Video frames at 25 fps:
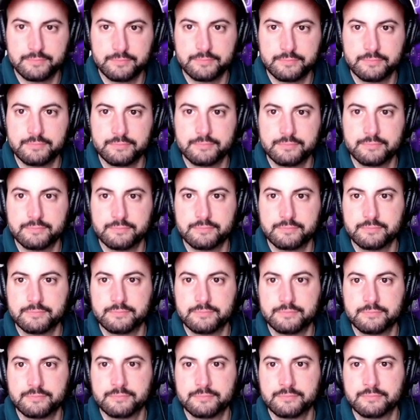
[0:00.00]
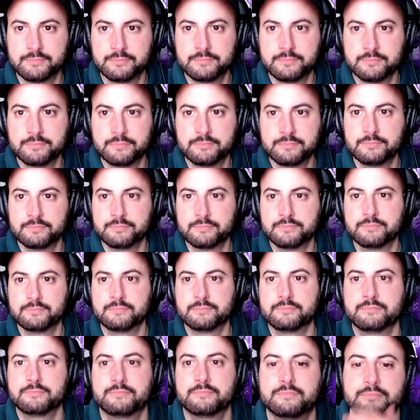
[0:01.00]

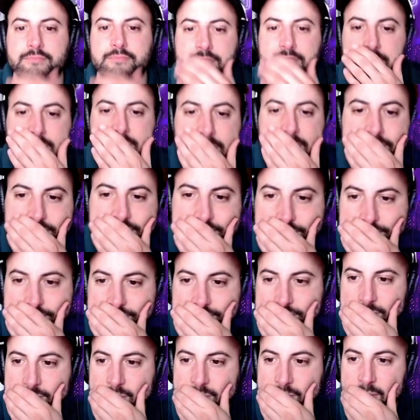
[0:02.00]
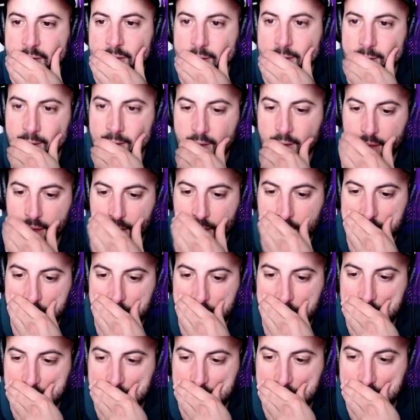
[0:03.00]

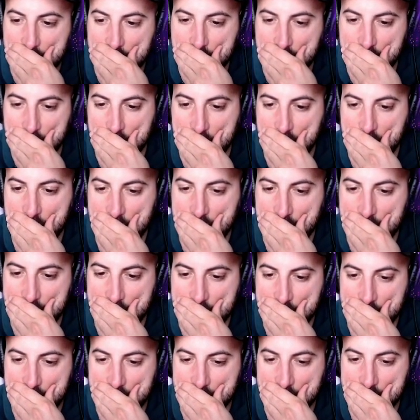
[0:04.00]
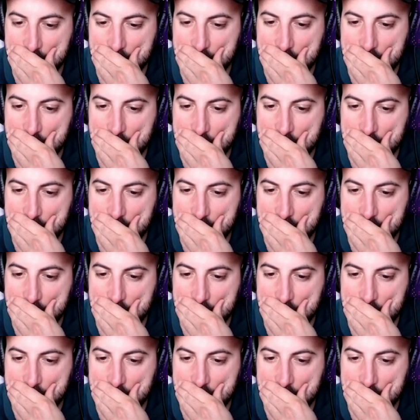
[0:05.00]
[no speech]